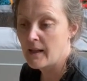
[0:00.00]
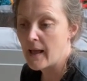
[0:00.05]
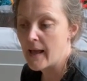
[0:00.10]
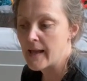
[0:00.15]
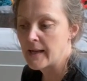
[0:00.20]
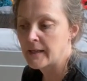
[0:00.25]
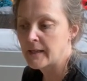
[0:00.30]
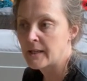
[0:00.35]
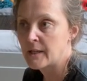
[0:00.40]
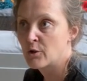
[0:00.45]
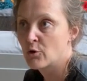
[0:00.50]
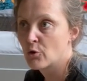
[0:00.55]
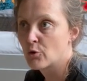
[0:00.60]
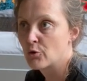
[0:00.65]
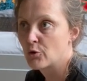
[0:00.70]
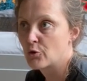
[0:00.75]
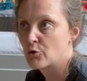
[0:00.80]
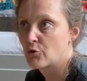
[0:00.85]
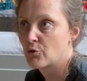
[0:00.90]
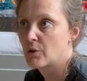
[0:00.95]
and in order
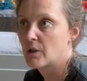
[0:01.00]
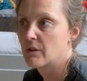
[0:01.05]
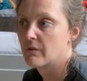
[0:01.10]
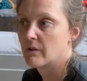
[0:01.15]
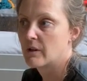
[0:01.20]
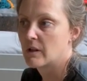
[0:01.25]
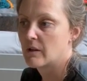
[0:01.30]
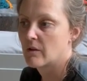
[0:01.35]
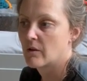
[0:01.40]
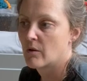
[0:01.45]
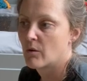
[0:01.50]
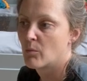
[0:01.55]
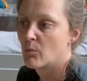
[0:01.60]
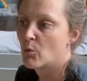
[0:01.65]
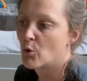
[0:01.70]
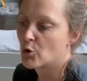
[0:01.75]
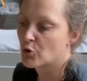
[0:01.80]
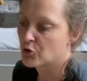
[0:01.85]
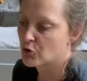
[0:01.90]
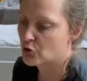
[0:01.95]
to give it
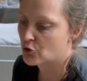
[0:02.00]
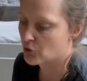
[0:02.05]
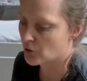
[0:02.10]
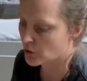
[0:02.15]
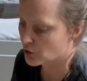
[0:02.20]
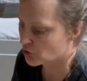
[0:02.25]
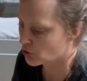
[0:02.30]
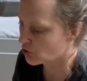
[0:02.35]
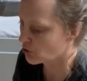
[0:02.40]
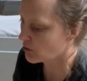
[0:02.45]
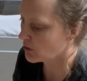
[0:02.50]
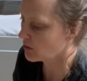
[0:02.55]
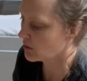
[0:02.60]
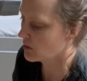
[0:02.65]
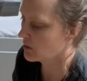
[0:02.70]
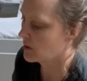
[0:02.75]
more structure,